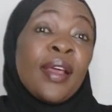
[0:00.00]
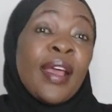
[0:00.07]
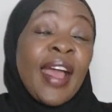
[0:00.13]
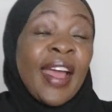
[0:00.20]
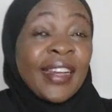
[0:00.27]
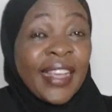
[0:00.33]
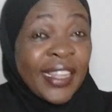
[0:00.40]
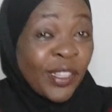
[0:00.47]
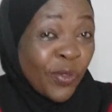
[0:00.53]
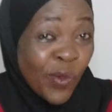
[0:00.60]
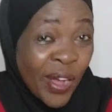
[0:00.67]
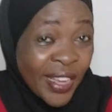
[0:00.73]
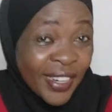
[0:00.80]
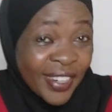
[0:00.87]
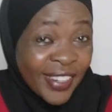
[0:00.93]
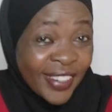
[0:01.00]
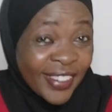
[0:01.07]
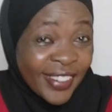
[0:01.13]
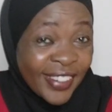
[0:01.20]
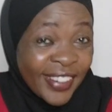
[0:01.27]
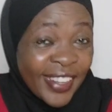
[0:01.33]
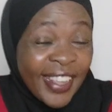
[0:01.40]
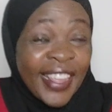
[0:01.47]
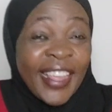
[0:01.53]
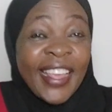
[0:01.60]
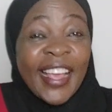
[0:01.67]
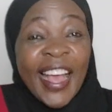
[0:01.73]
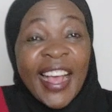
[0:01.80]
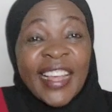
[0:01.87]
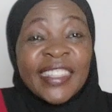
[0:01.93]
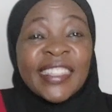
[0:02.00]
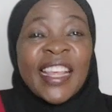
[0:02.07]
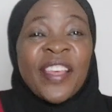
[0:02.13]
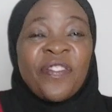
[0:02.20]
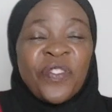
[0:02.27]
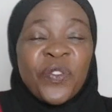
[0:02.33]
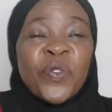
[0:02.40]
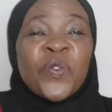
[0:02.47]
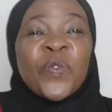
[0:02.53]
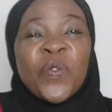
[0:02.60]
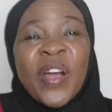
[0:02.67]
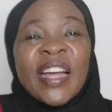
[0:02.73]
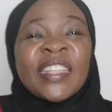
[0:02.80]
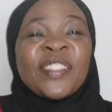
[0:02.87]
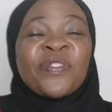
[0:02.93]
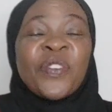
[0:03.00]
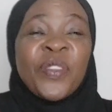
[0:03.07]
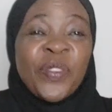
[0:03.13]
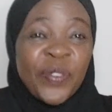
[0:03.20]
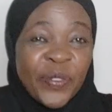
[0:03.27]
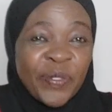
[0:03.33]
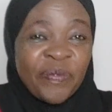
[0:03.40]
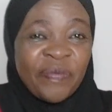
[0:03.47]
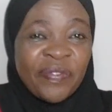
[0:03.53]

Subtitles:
And guess what? He has a few words for you.